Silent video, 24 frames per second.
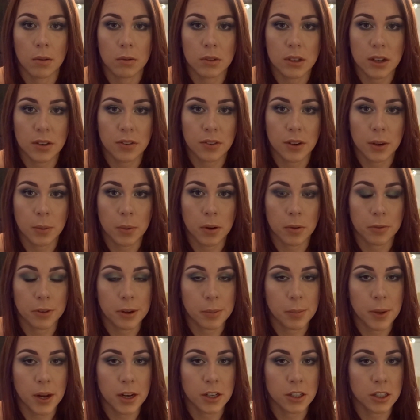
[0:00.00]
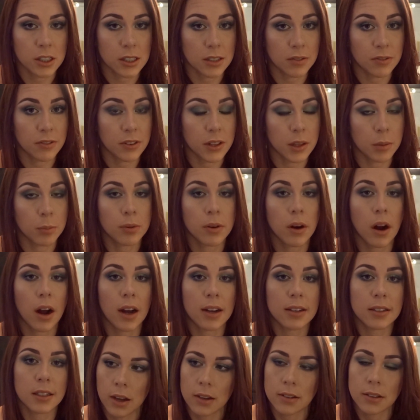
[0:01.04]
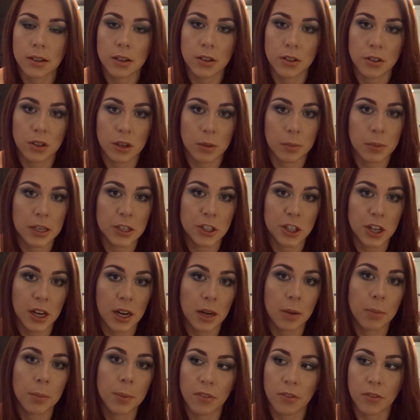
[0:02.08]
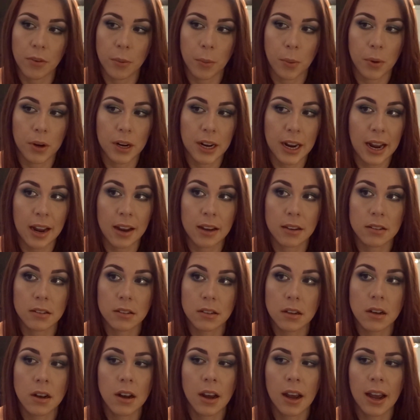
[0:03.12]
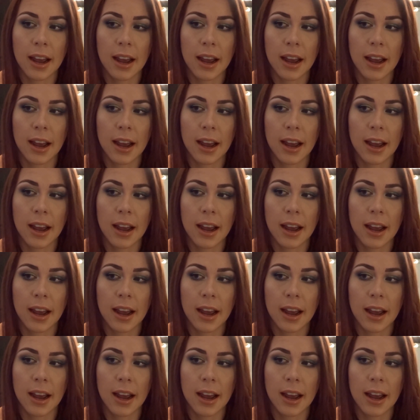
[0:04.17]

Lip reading: Definitely want to repurchase him for the price. It's extremely cheap for what it is.